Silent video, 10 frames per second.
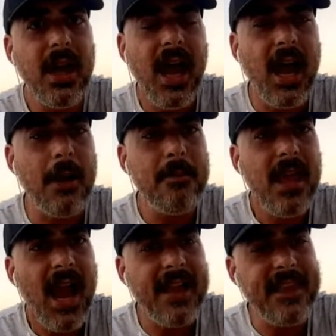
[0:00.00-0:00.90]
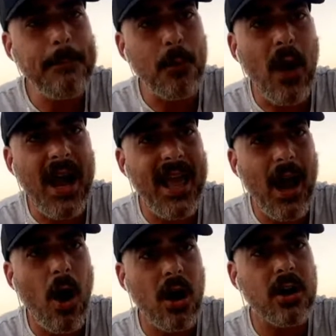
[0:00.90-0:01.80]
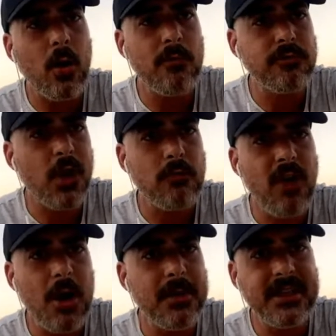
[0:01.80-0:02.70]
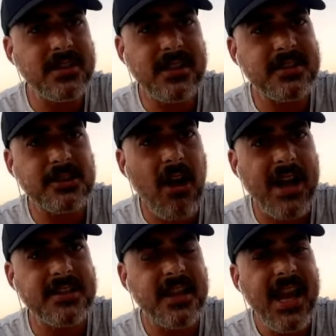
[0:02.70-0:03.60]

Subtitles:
And they brought out that article on Don Roman. It's a disgrace.